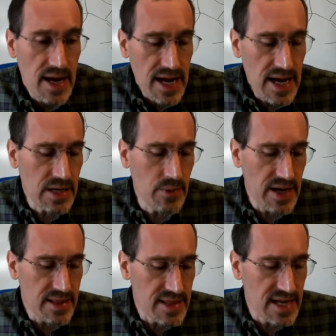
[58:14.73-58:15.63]

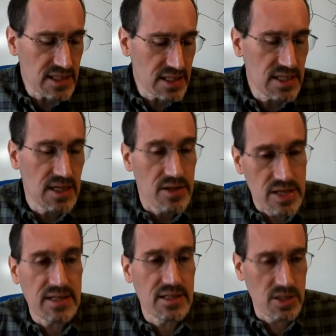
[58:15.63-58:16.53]
Anyway, that's
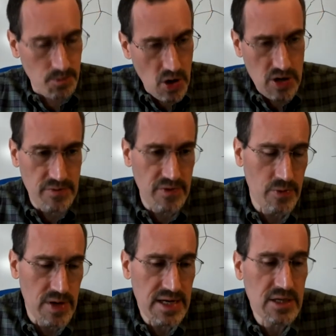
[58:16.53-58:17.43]
that's part of the
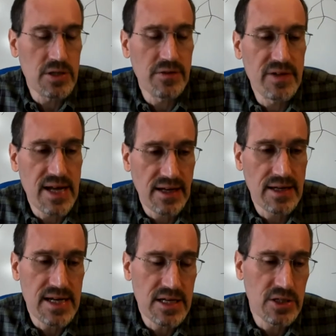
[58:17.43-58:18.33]
range of
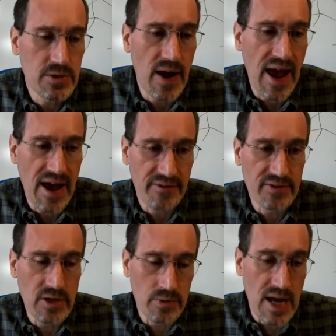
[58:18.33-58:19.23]
techniques you have,
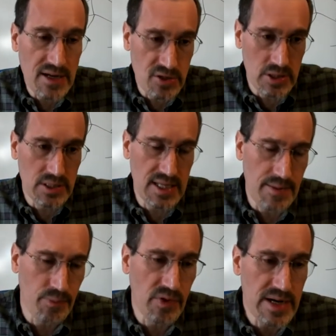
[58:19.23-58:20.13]
you know, not just
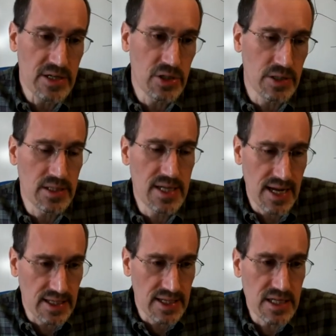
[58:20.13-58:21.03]
separation
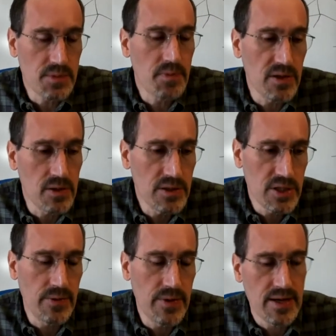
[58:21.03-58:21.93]
techniques, but
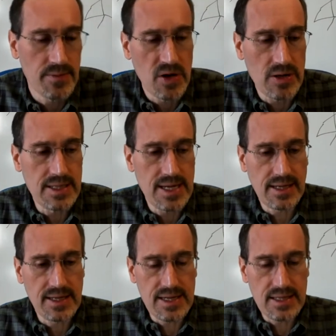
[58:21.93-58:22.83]
also NMR
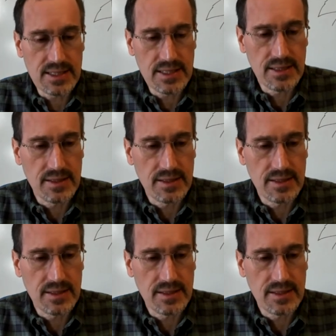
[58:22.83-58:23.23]
techniques.